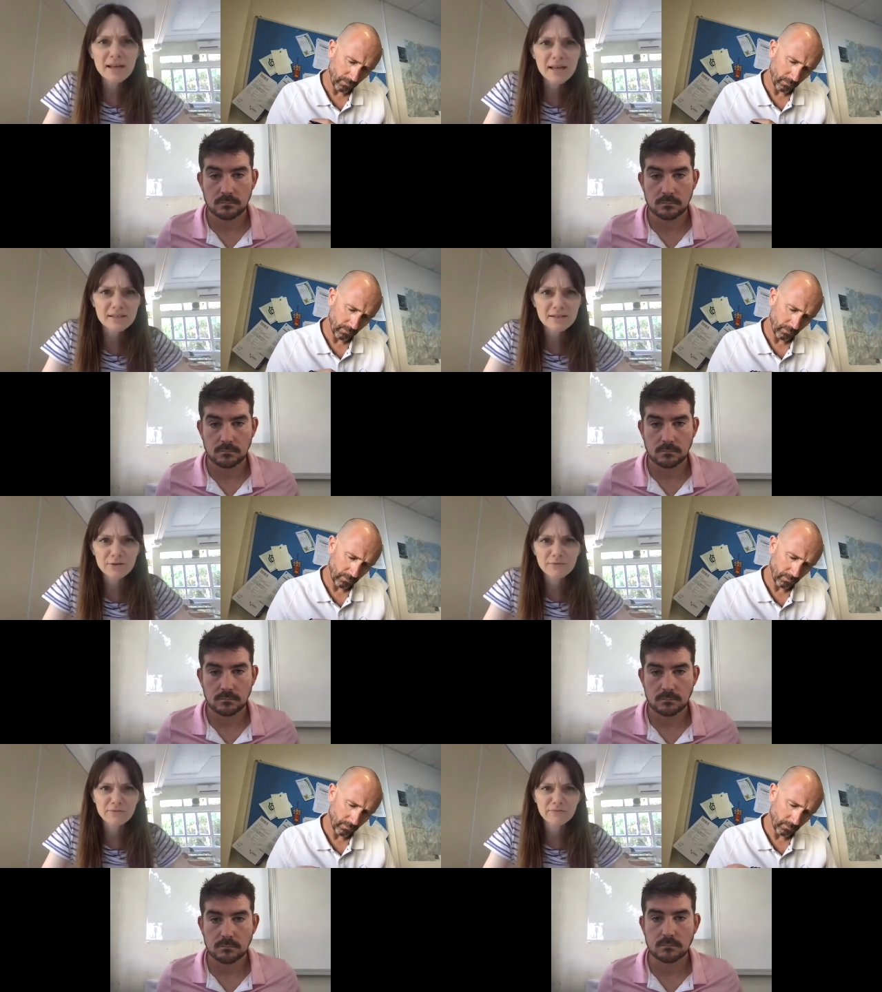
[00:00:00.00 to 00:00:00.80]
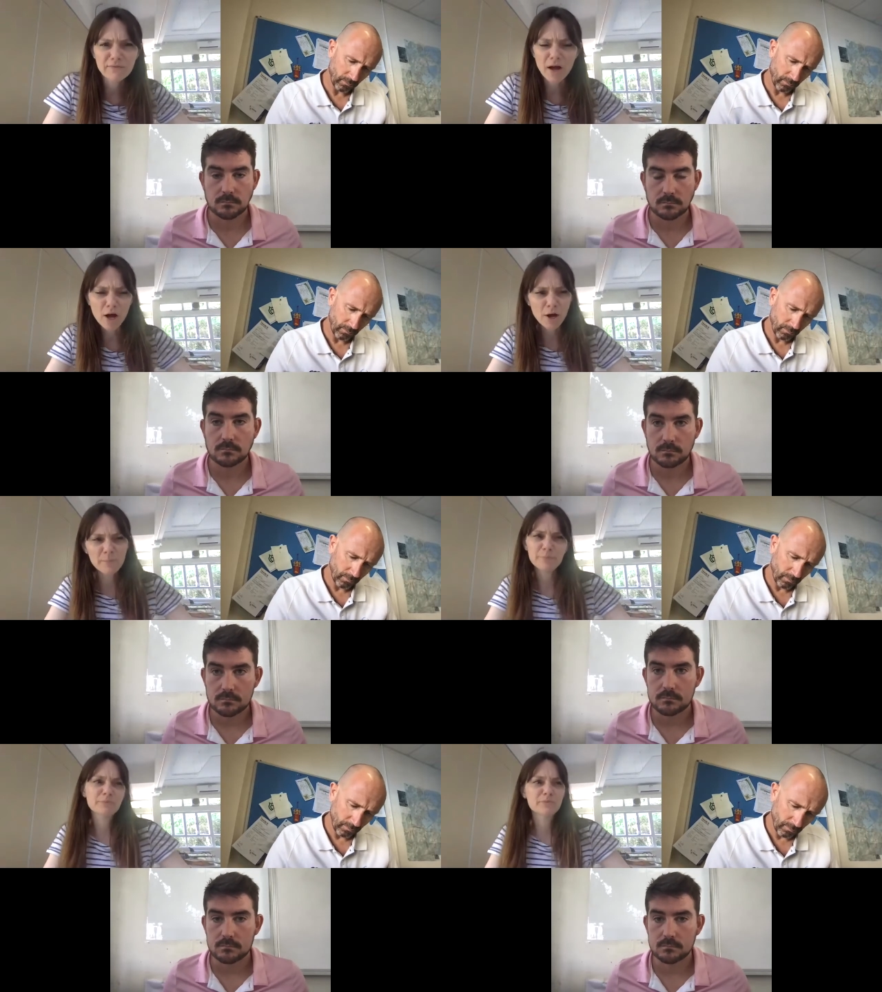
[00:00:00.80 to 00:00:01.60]
Speaker 1: list of
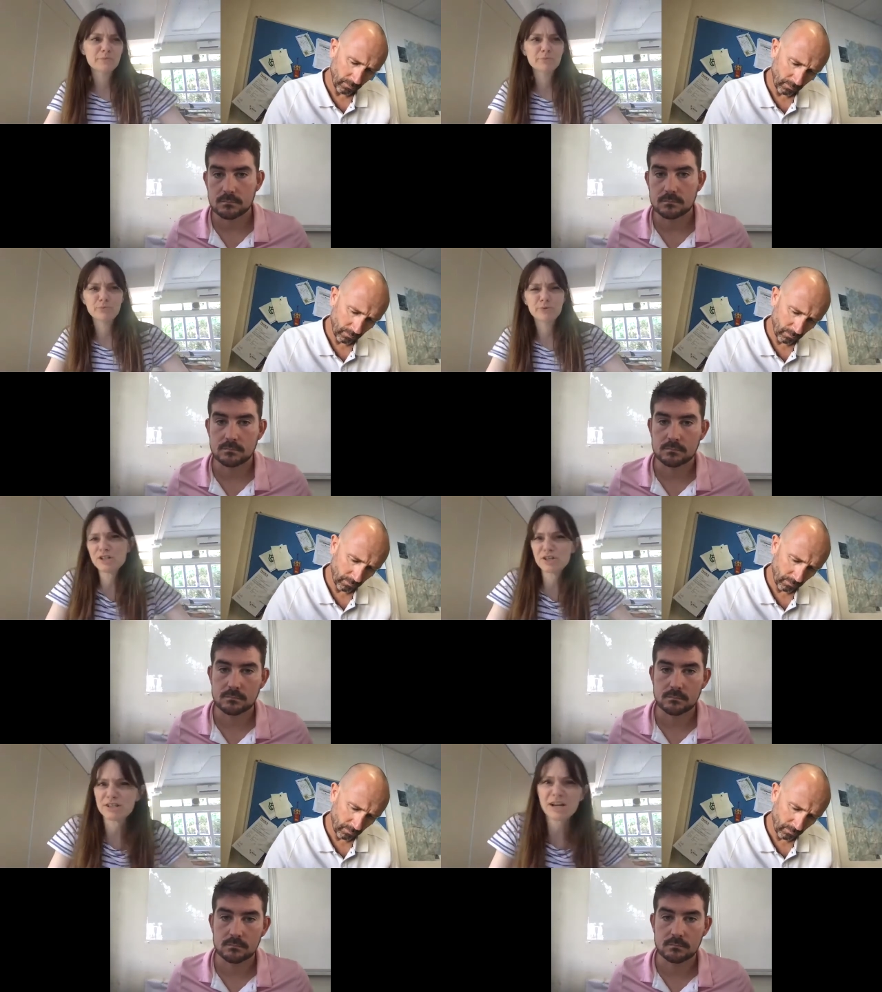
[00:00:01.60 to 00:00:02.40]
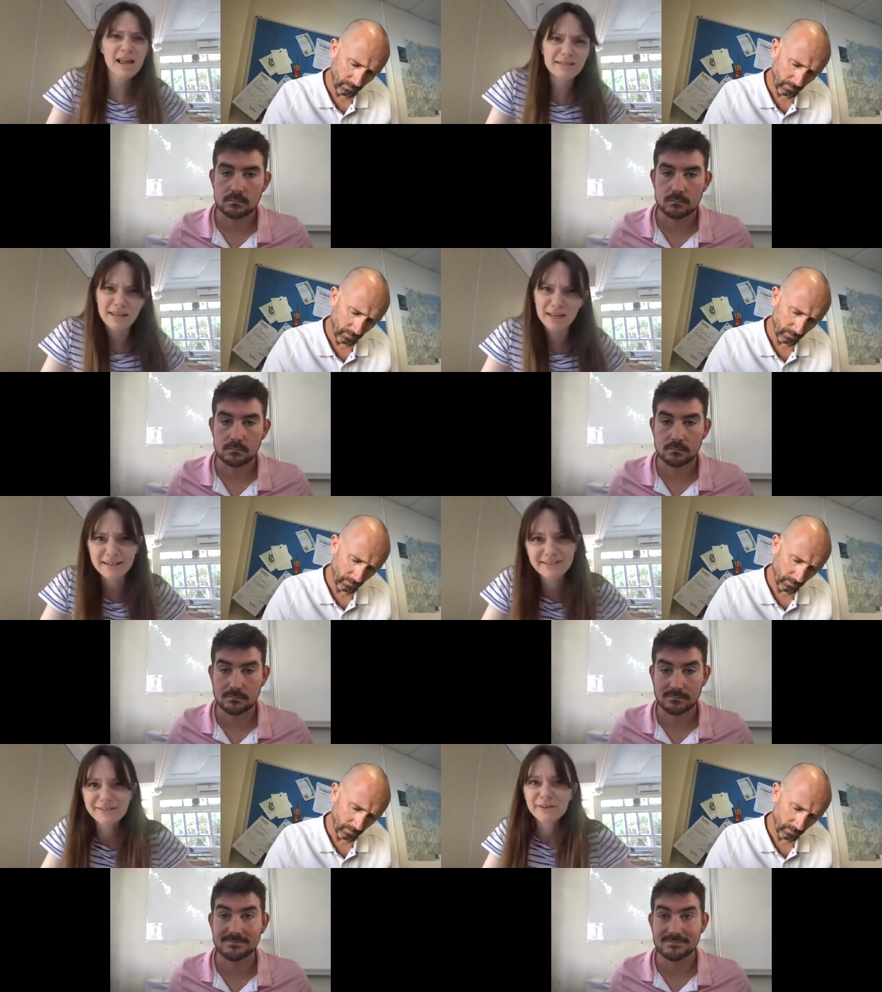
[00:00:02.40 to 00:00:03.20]
um, British
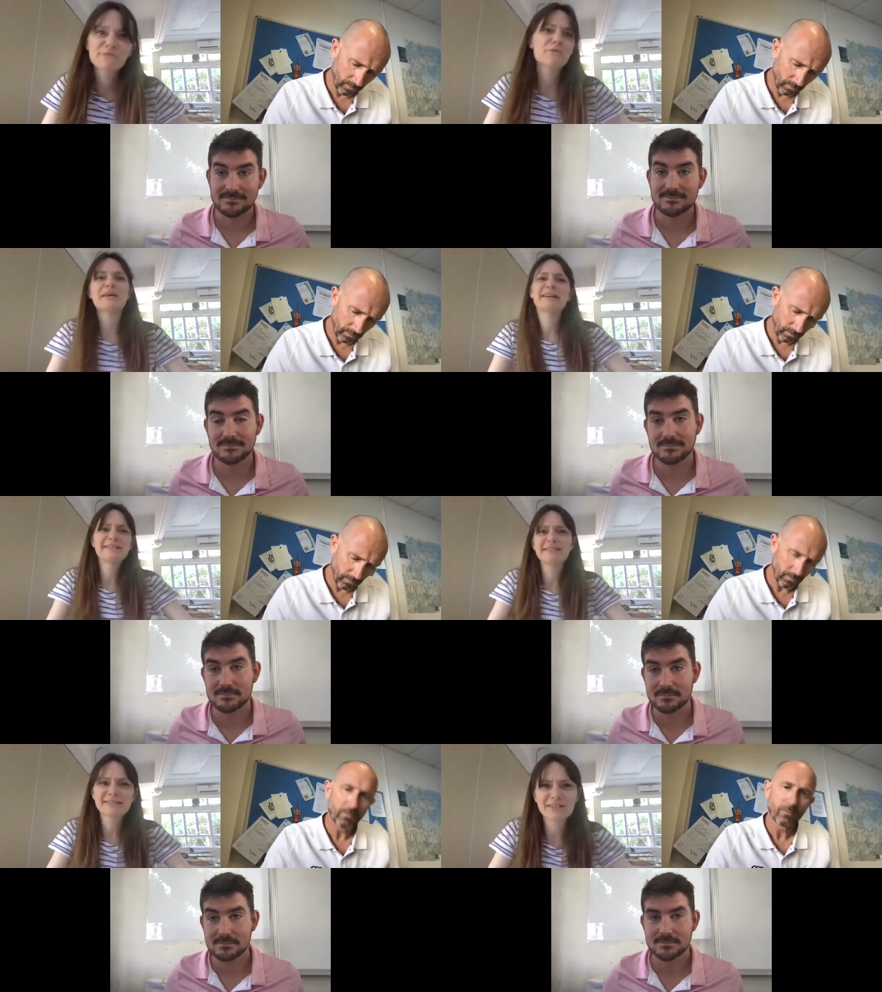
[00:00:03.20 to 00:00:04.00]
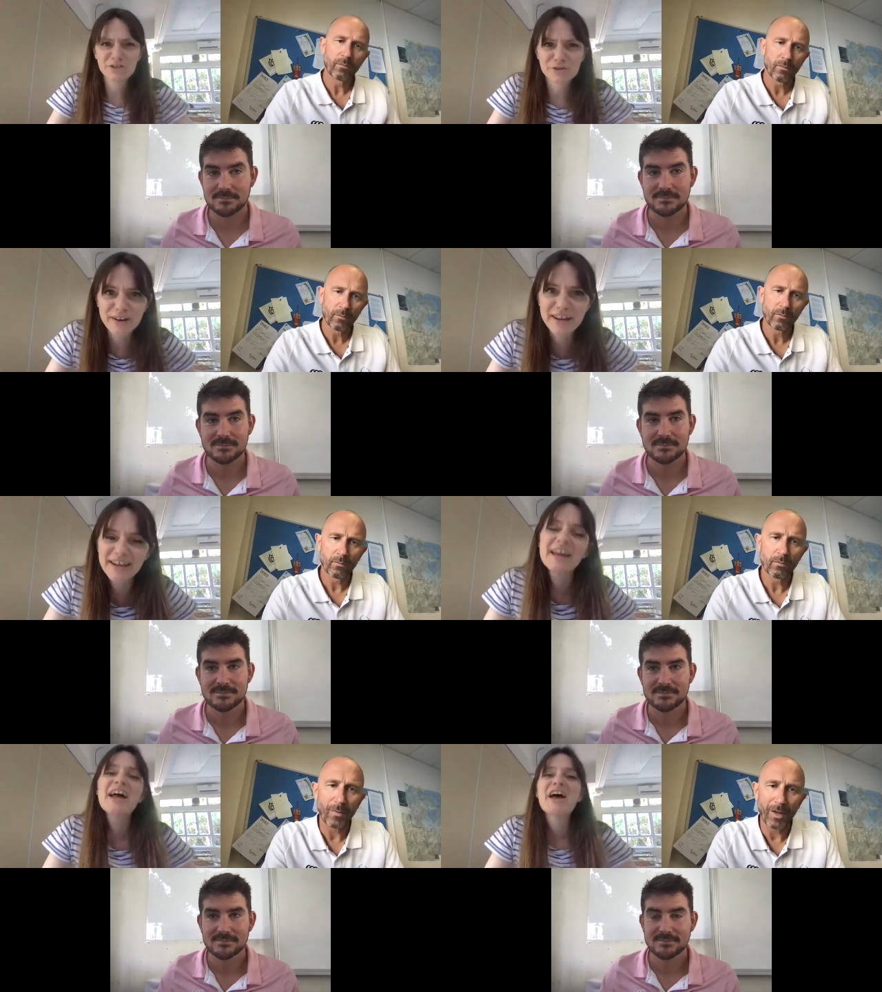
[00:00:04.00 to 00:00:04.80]
classics from the 18th mm.
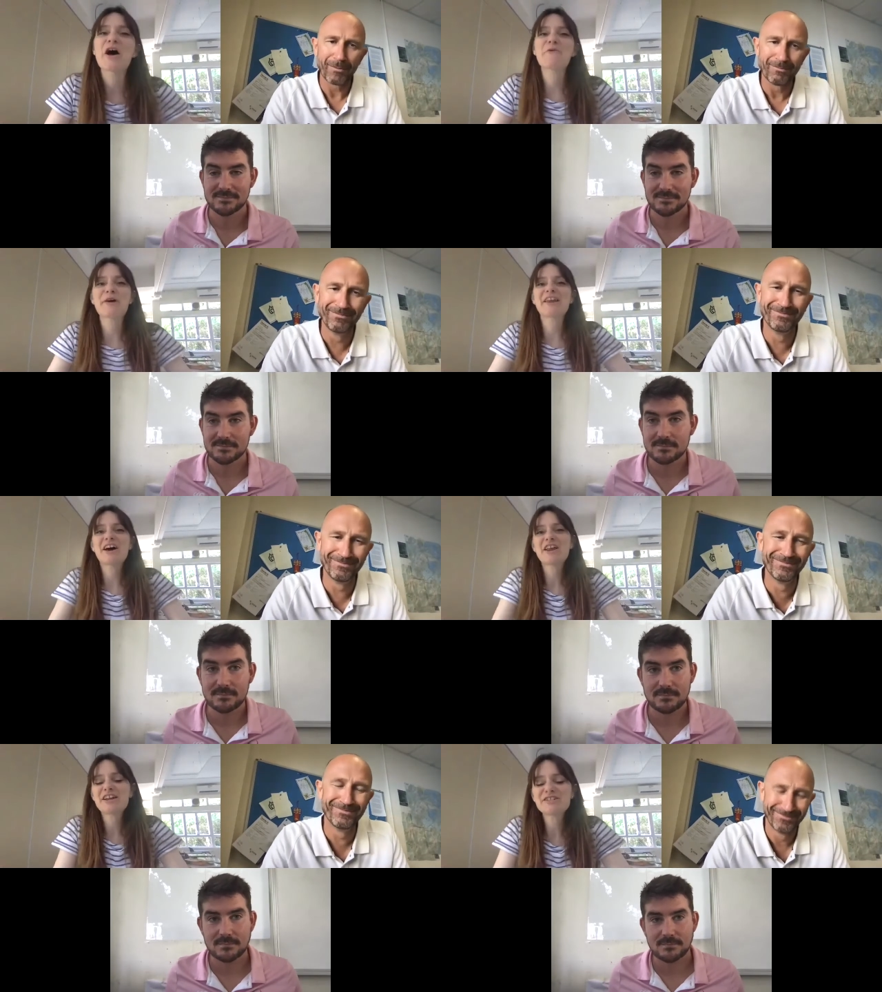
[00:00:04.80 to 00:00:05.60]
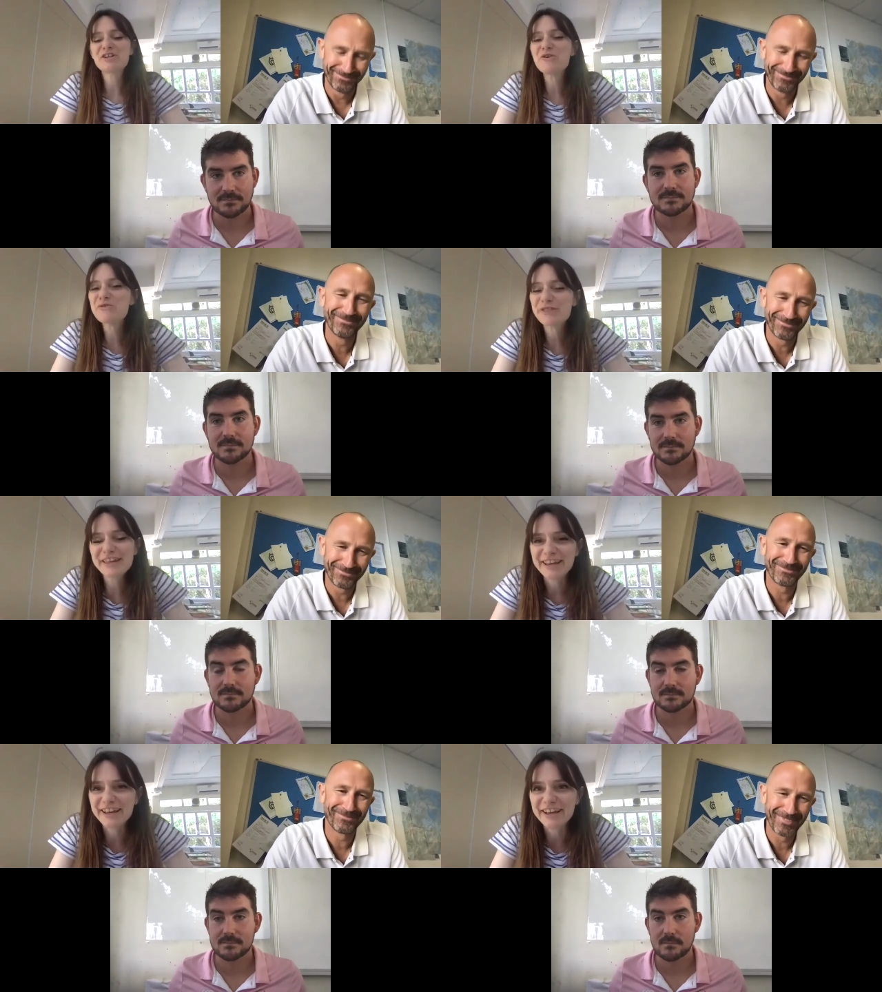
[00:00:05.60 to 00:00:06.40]
century?" Yeah, um, and I don't
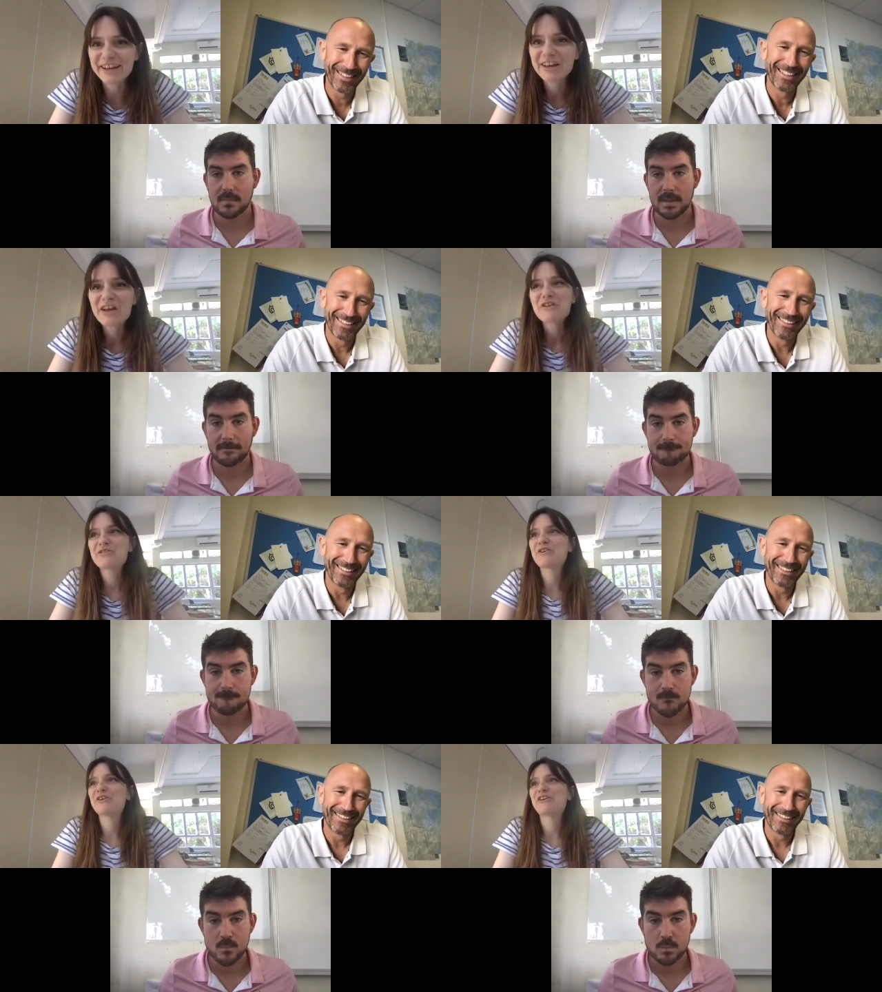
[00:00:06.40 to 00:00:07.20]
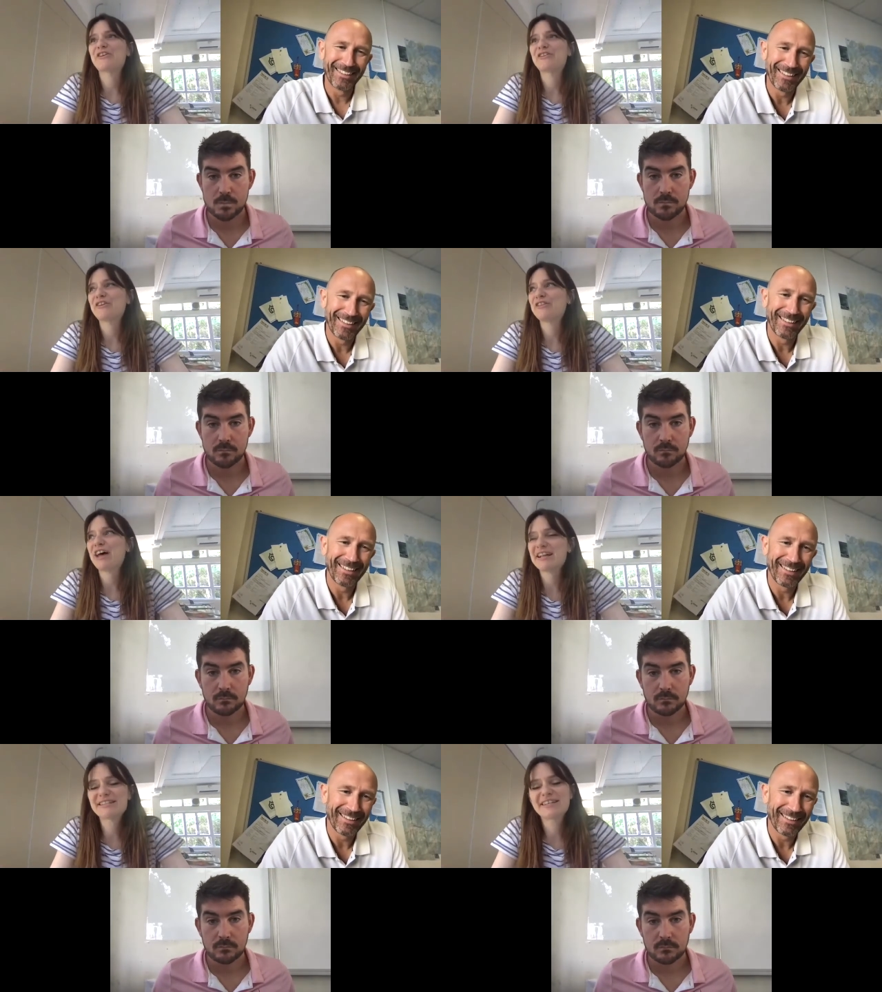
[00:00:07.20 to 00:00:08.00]
think that
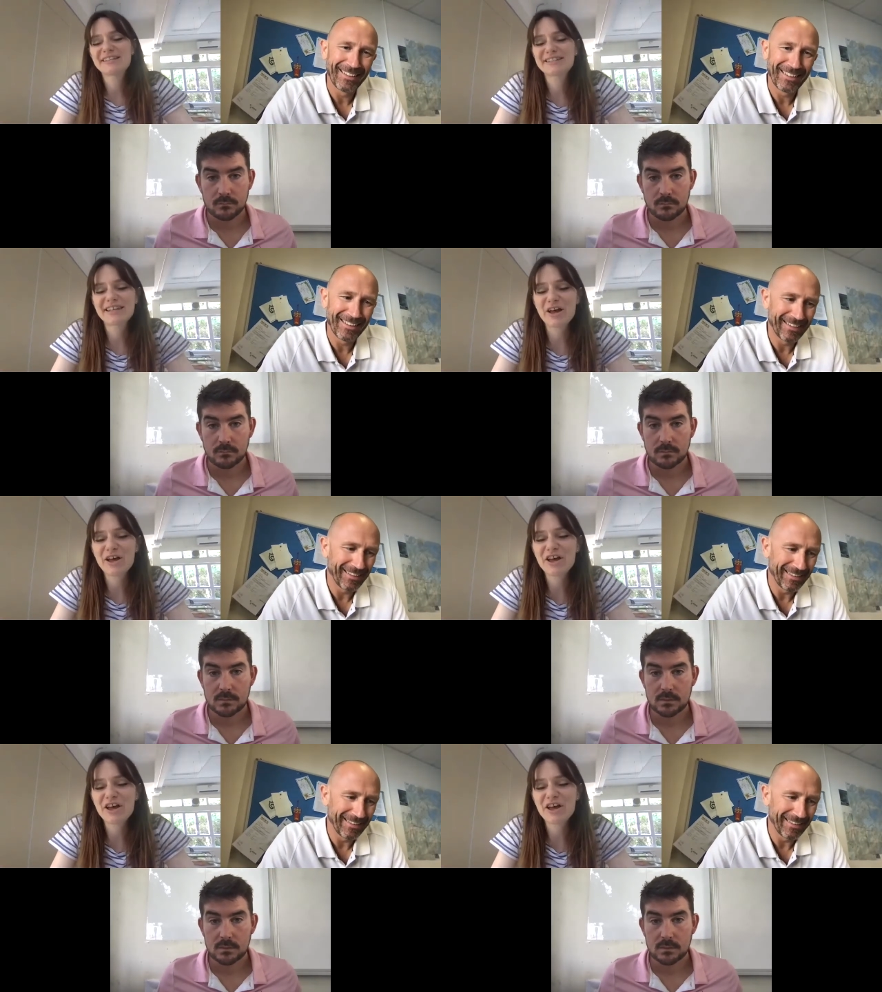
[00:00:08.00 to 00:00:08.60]
that, that is uh,